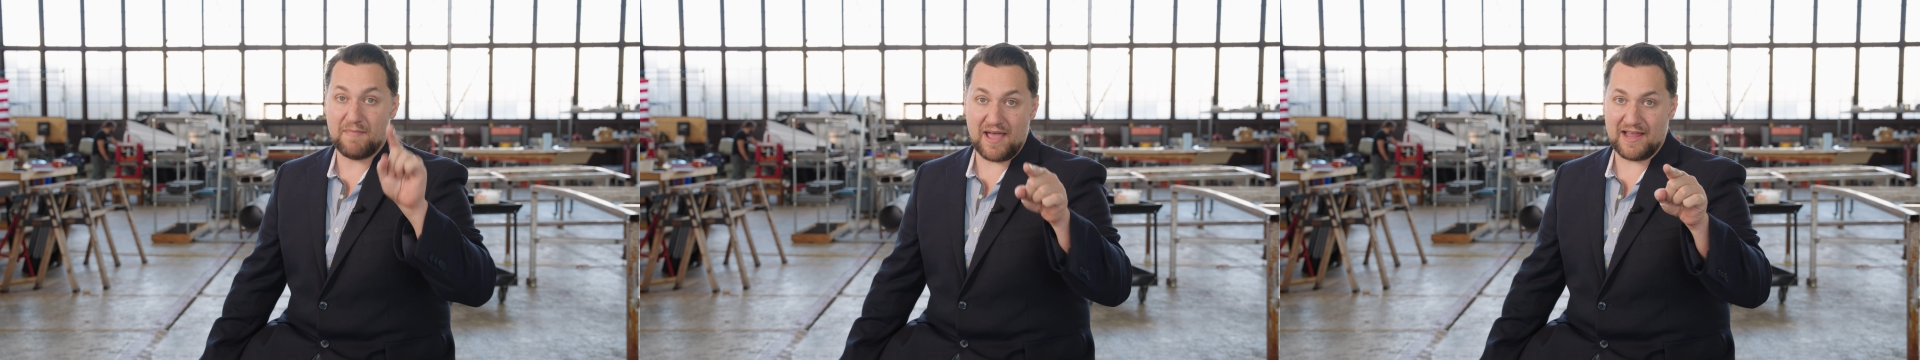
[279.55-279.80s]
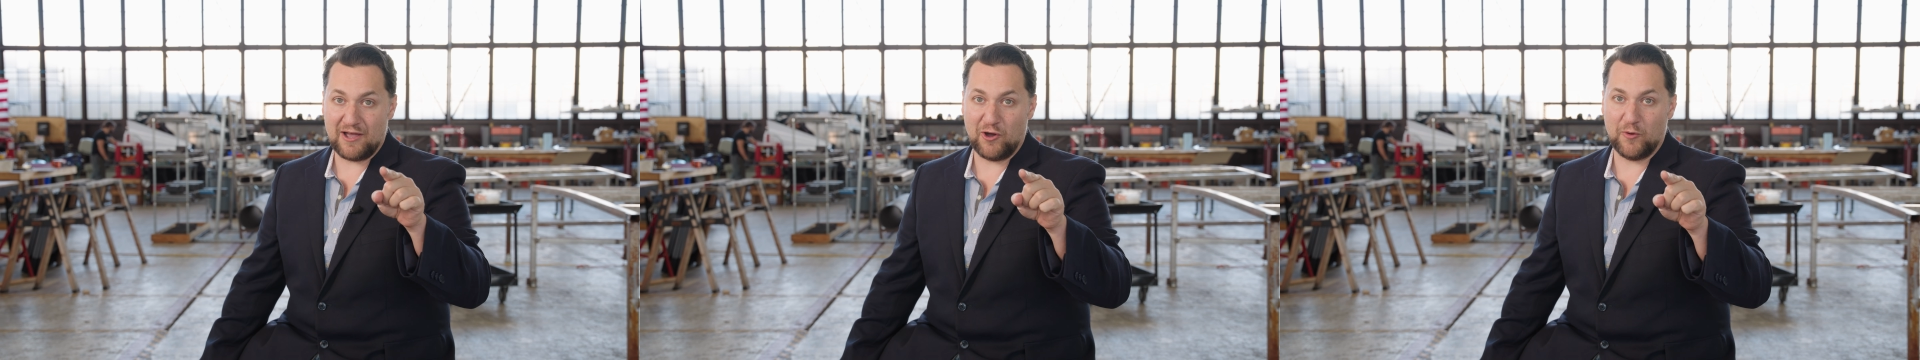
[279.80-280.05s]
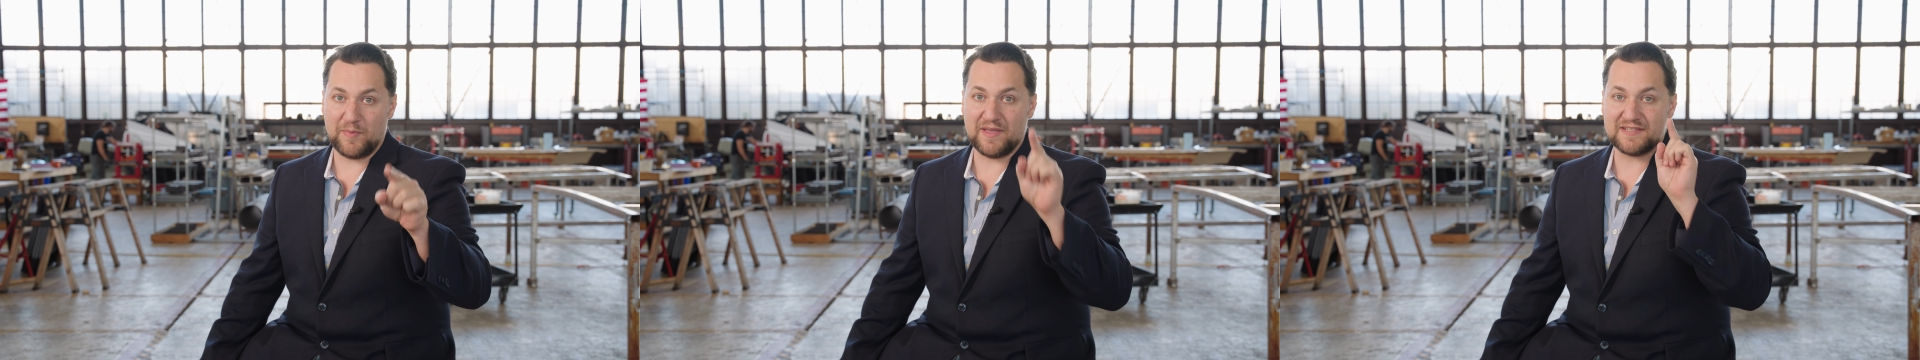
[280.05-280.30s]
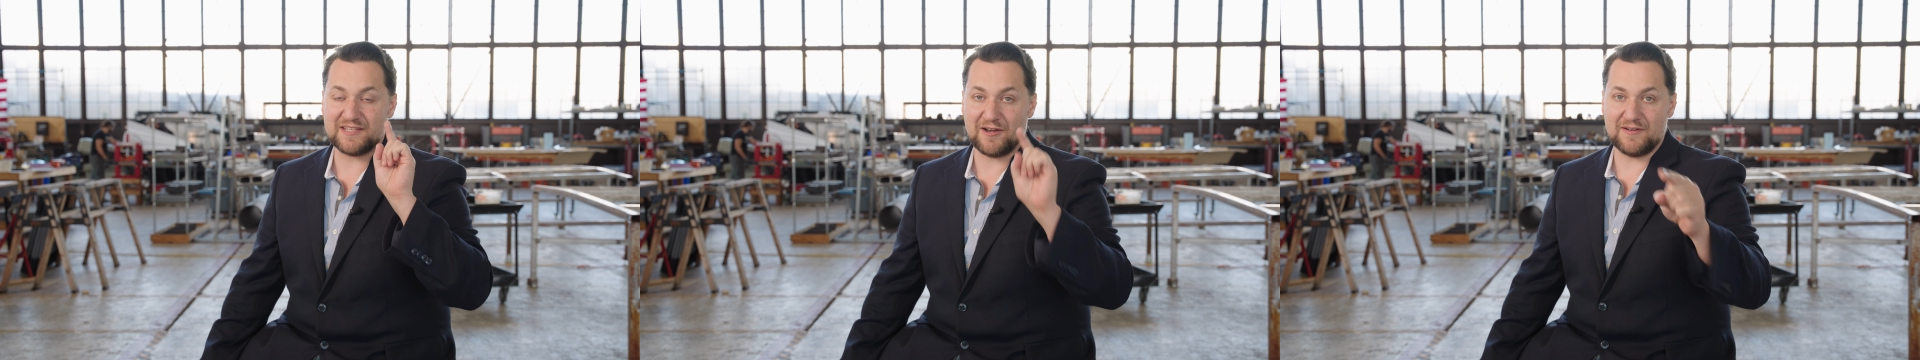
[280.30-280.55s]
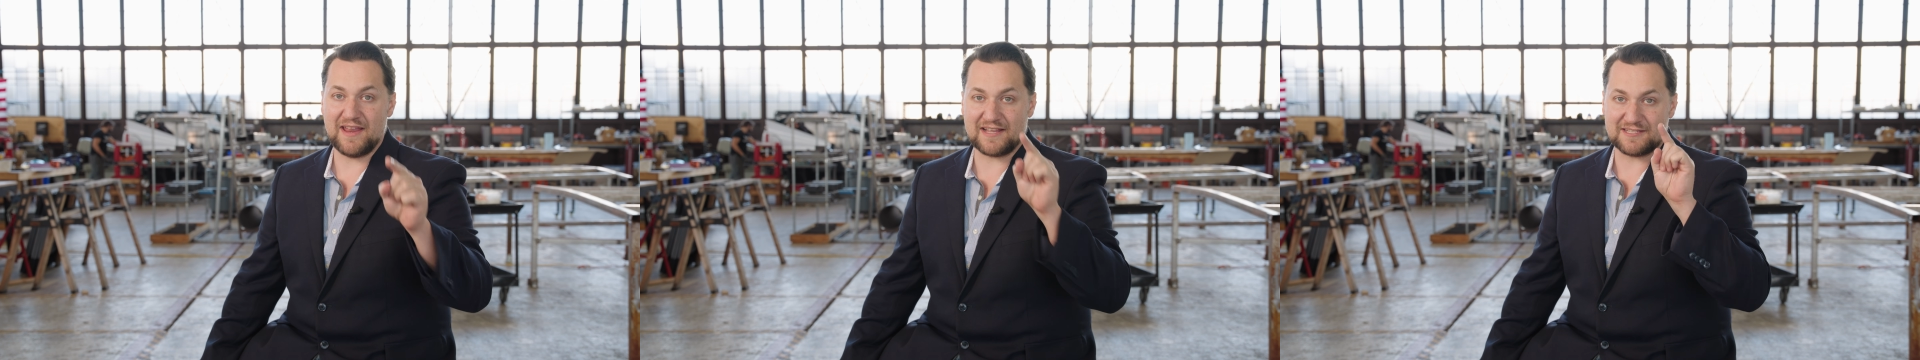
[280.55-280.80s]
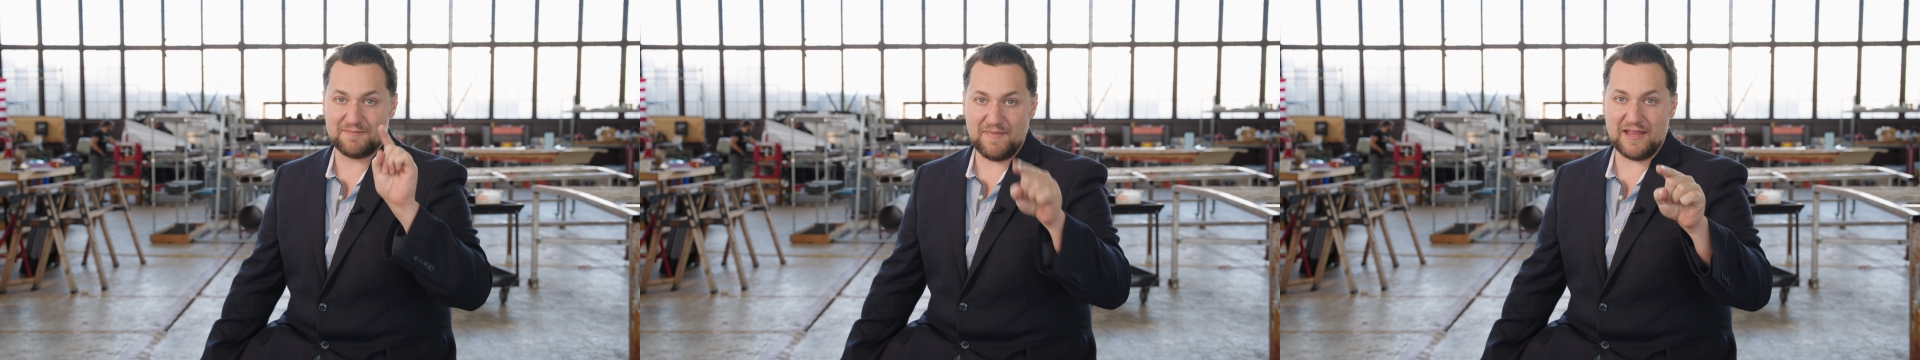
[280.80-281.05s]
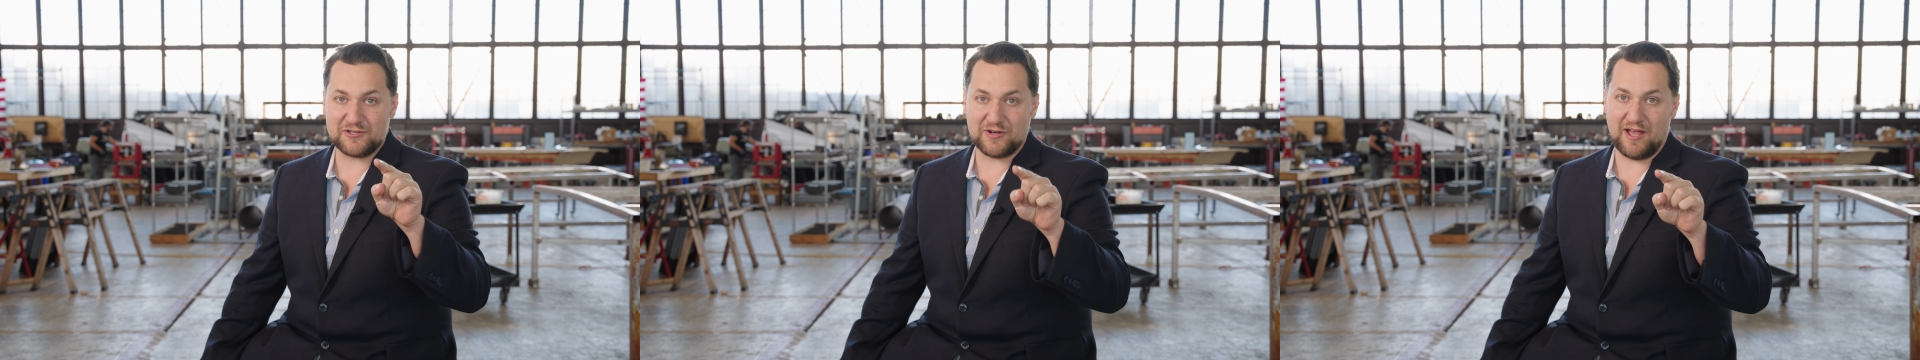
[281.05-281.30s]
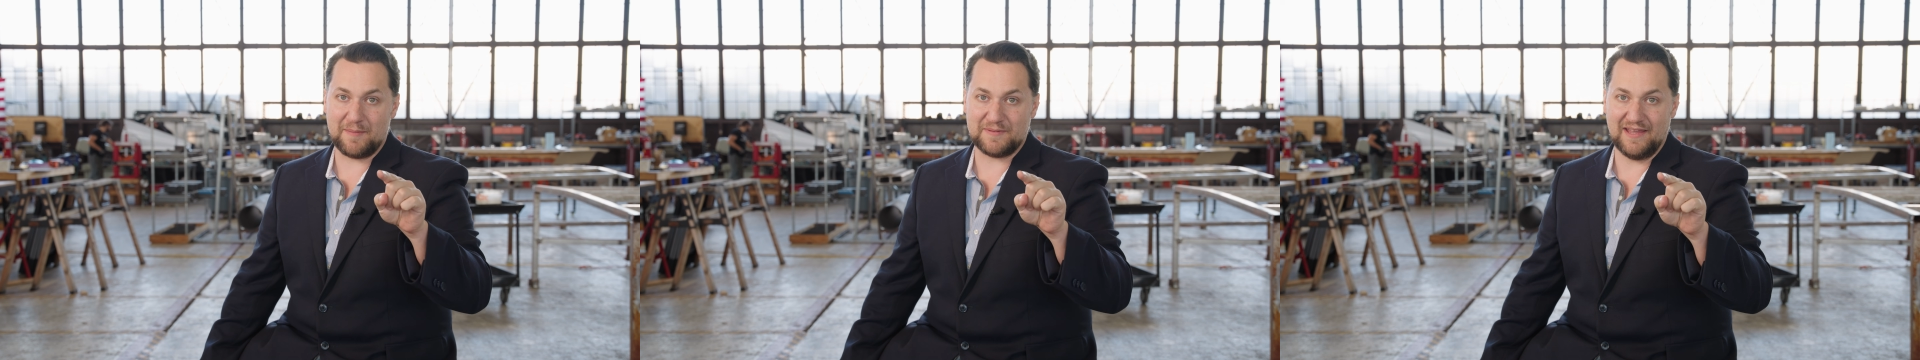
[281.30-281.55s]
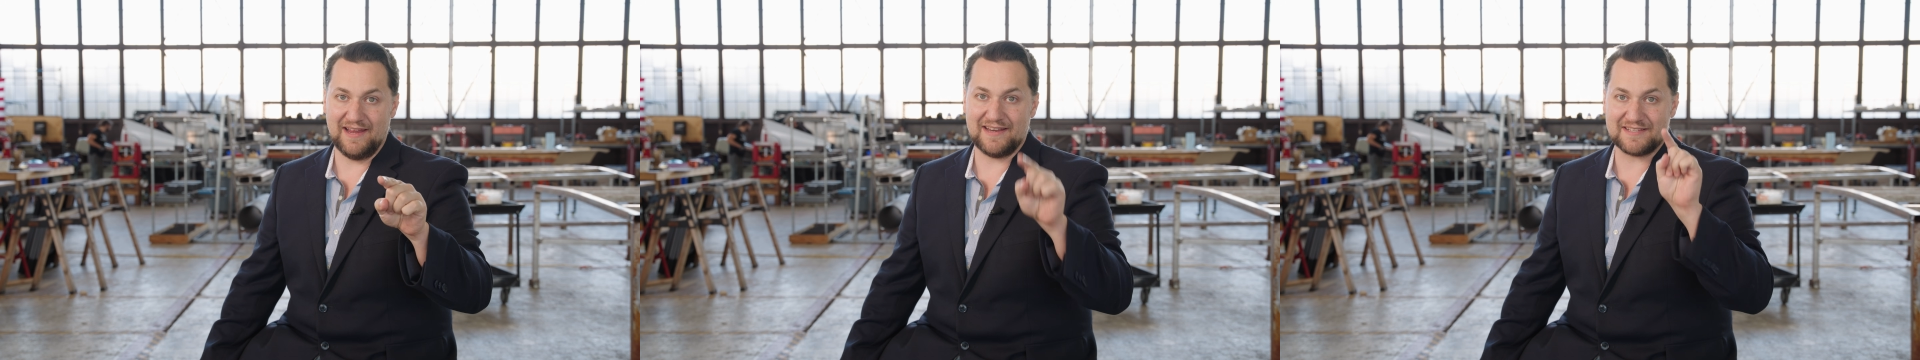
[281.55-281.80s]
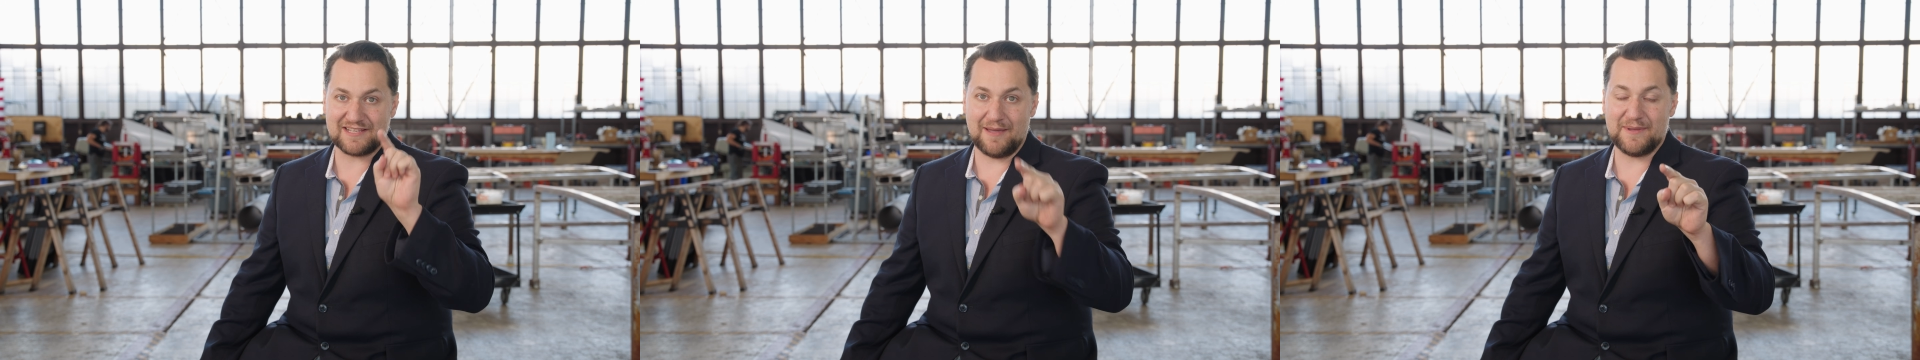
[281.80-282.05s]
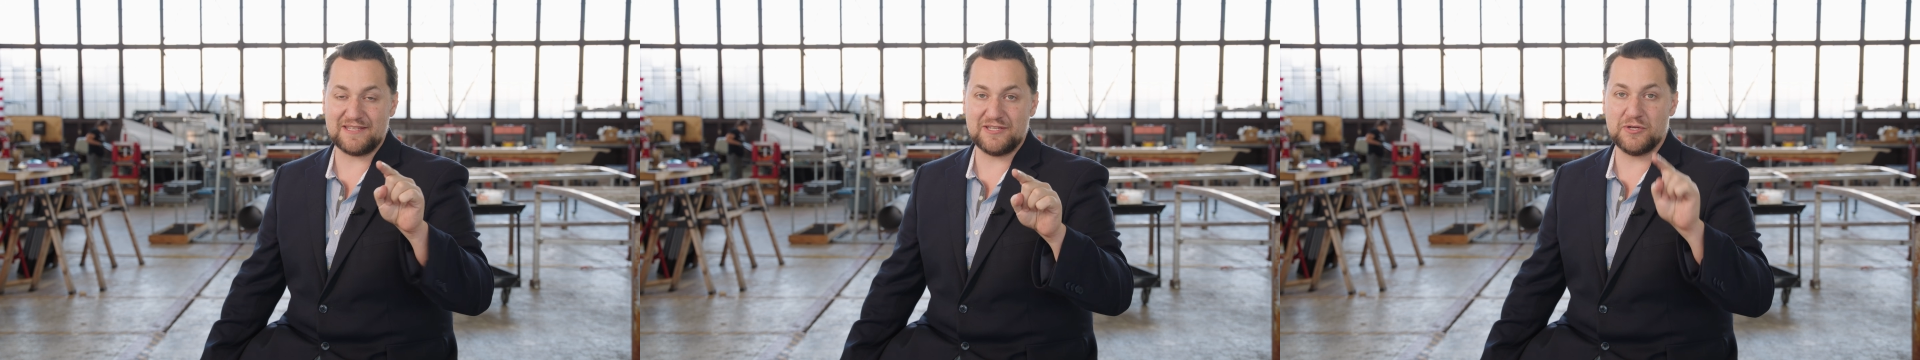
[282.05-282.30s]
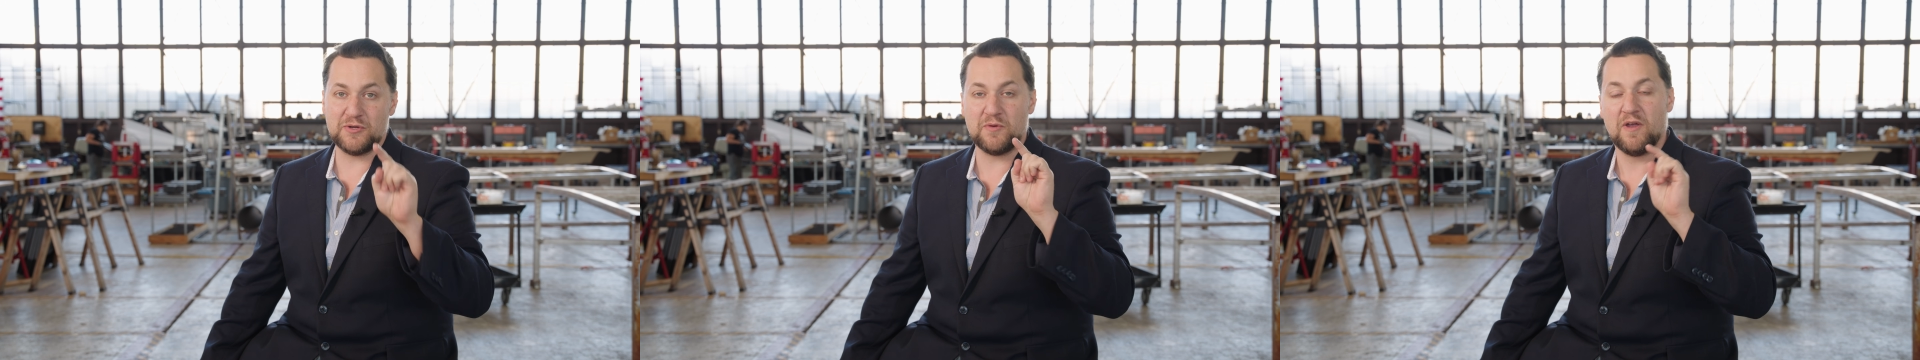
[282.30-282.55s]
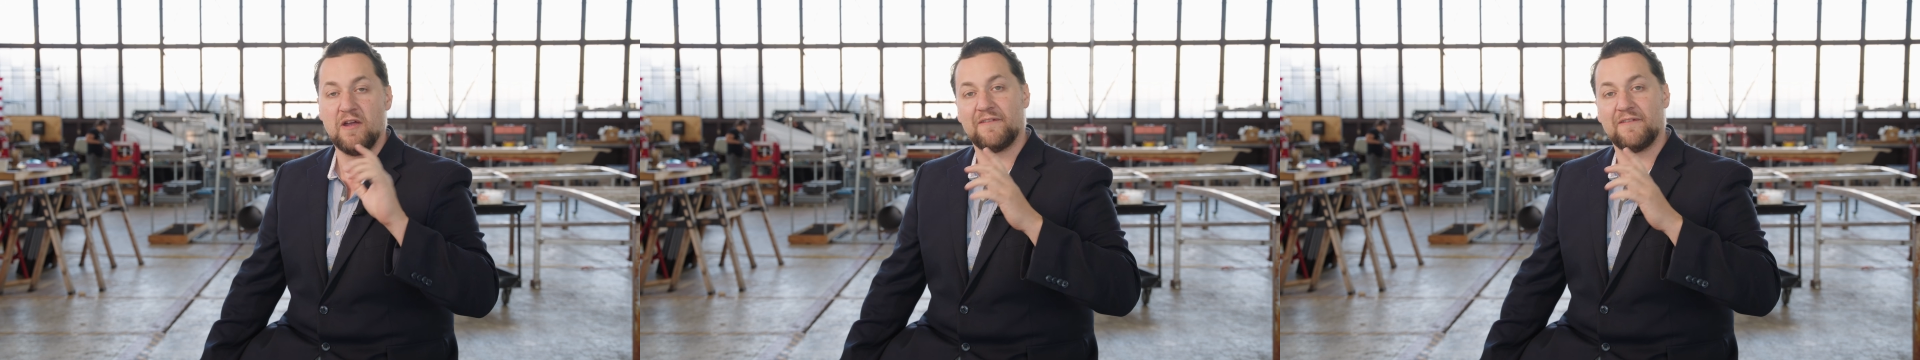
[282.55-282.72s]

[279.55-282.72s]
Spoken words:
My hope is that our next major update is coming to you